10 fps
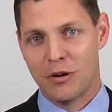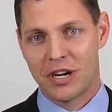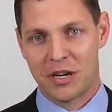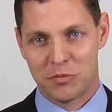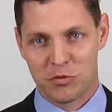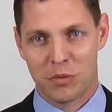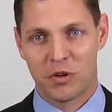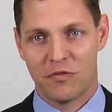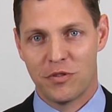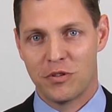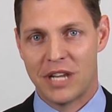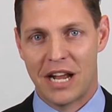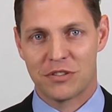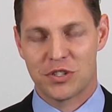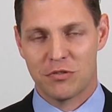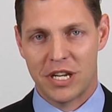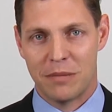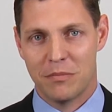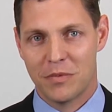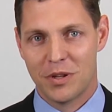on and absorb your food
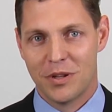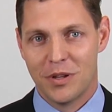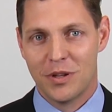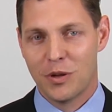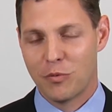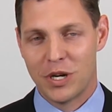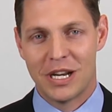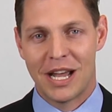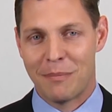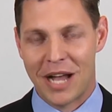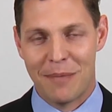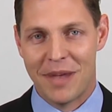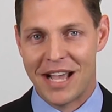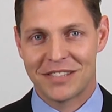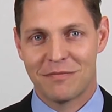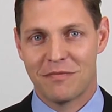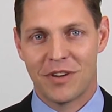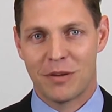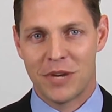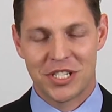downstream. We did not bypass
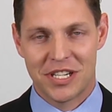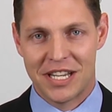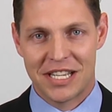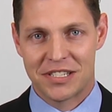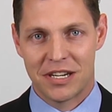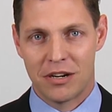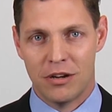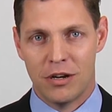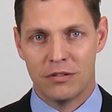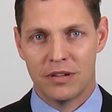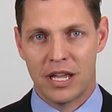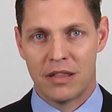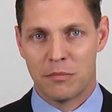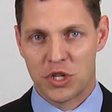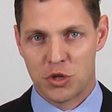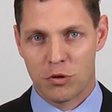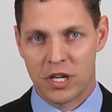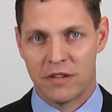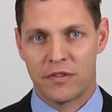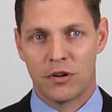very much intestine at all, and the
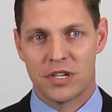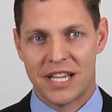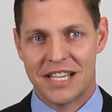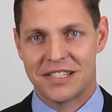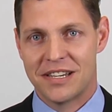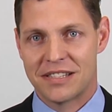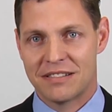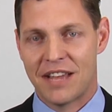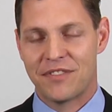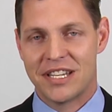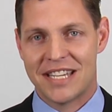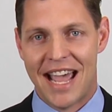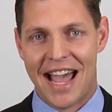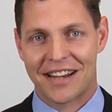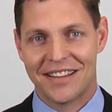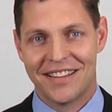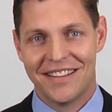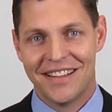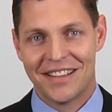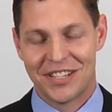majority of your intestine is left intact.
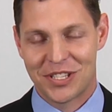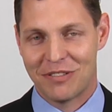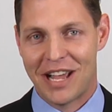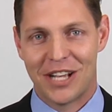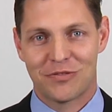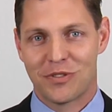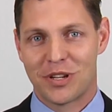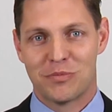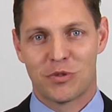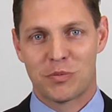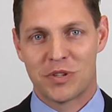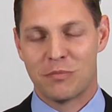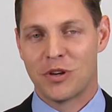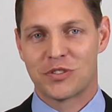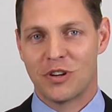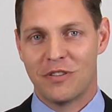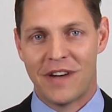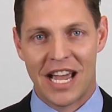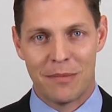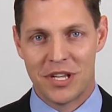This allows for the absorption of most all
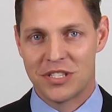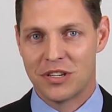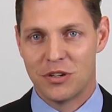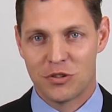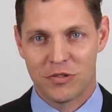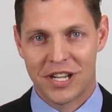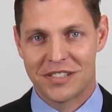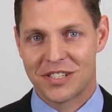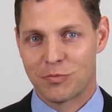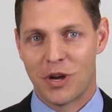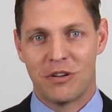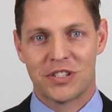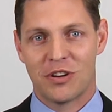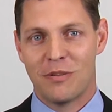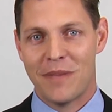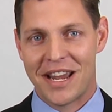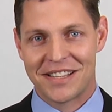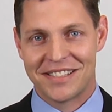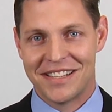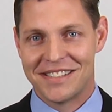vitamins and nutrients, as well as all
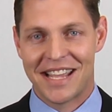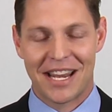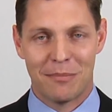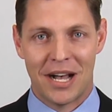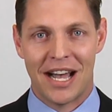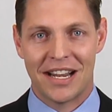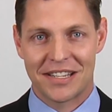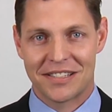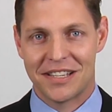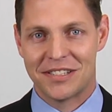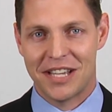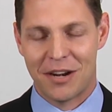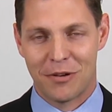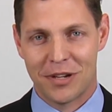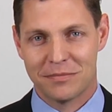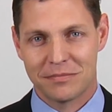medicines, antibiotics, etc.